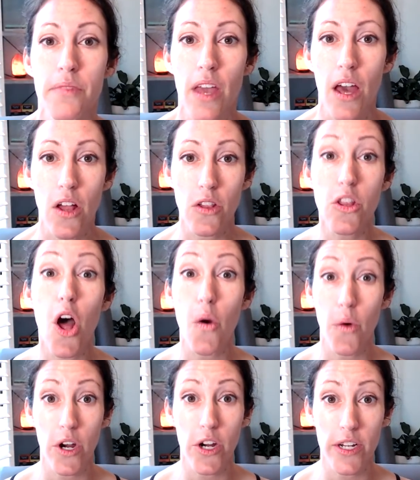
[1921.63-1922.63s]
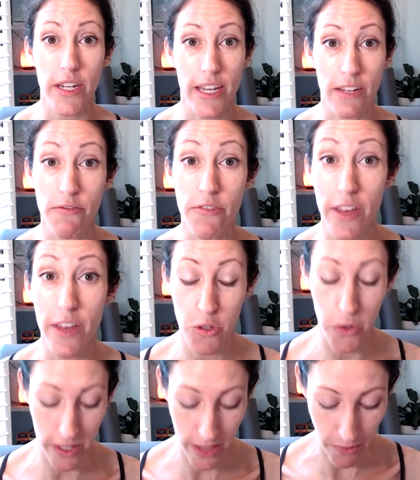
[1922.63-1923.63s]
lowered
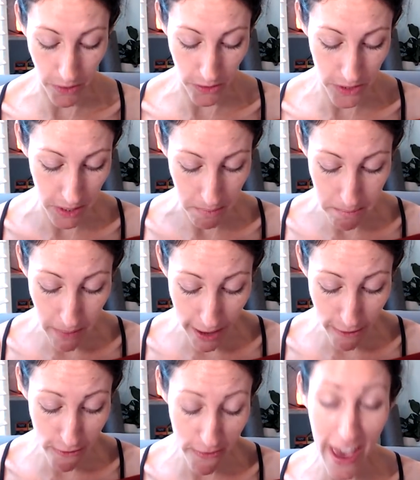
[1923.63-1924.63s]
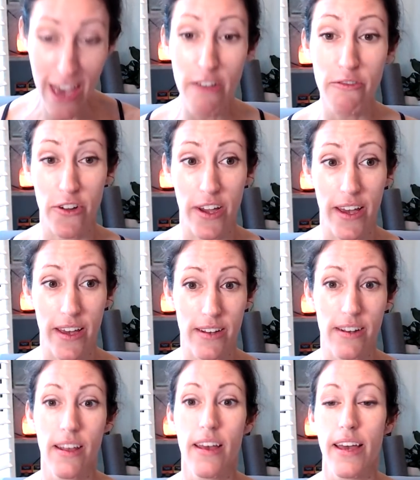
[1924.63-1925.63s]
inflammatory levels. My
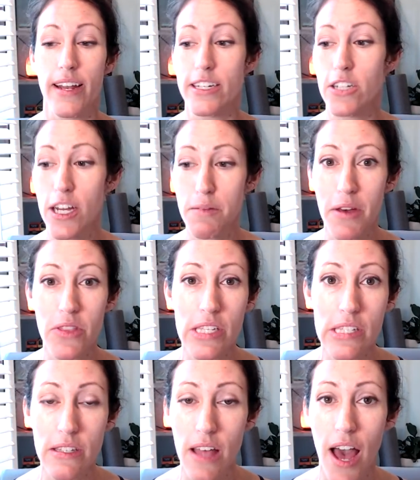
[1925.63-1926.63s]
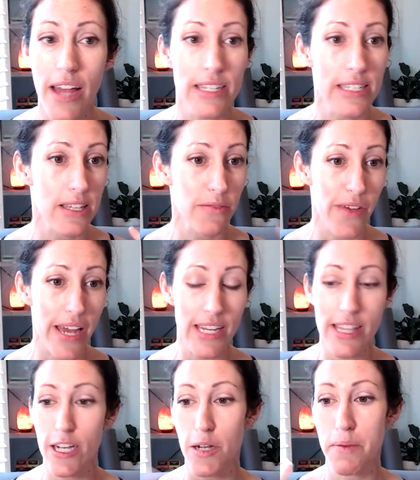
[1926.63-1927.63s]
favorite, I talk about this a lot as a lymphatic
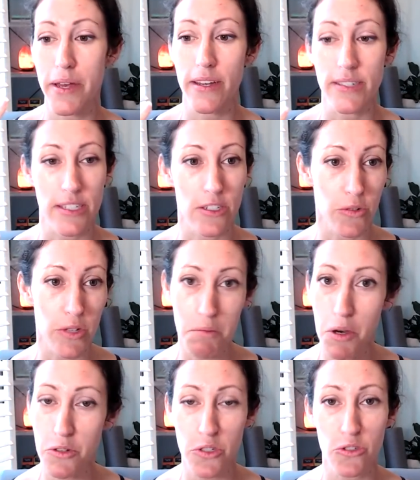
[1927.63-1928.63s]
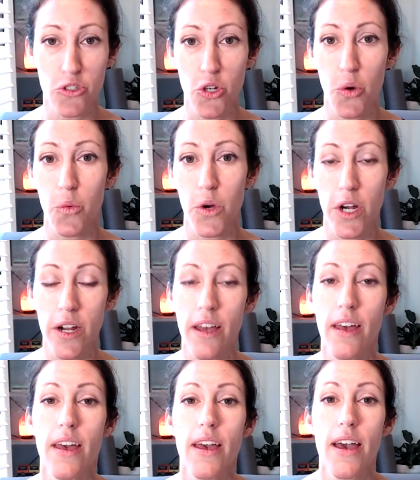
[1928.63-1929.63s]
therapist and doing post surgical work.
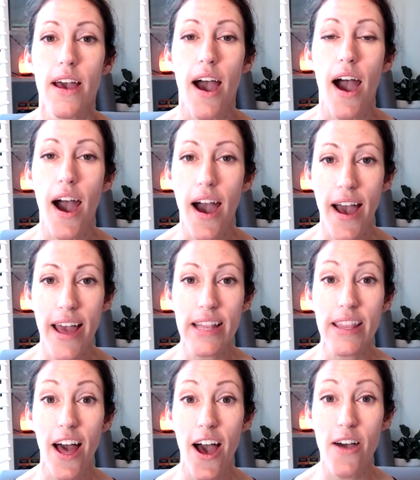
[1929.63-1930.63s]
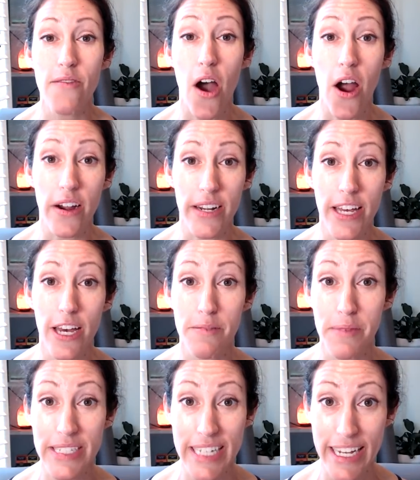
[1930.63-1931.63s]
I love Arnica
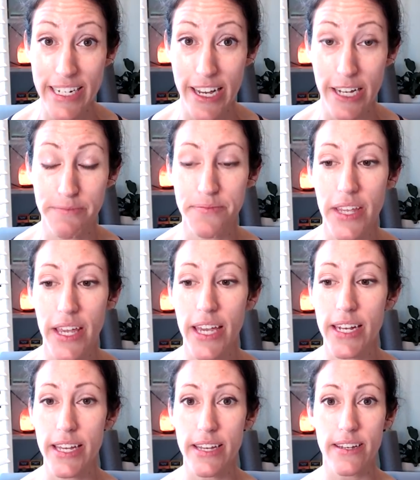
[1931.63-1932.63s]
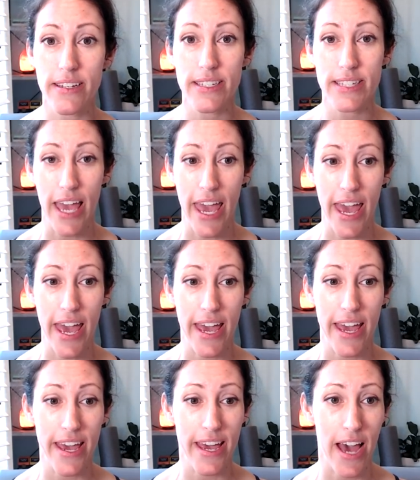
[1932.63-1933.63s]
Montana. It is
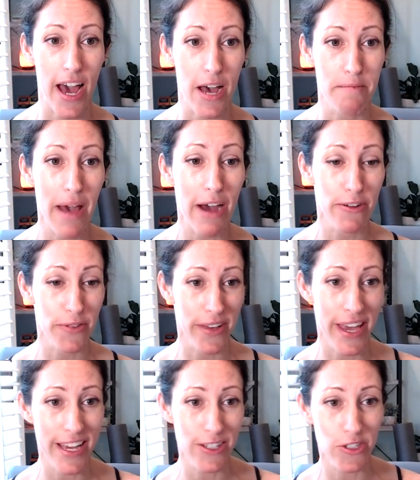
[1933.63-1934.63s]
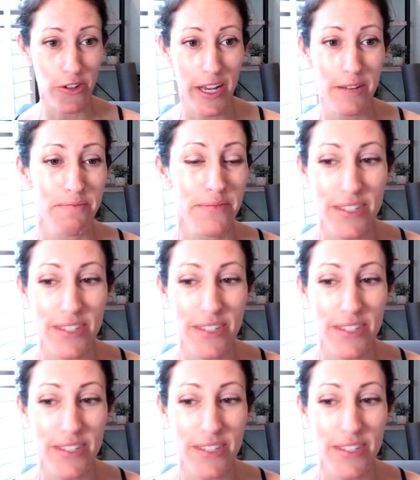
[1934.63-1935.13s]
a um, powerful. Hey, Instagram.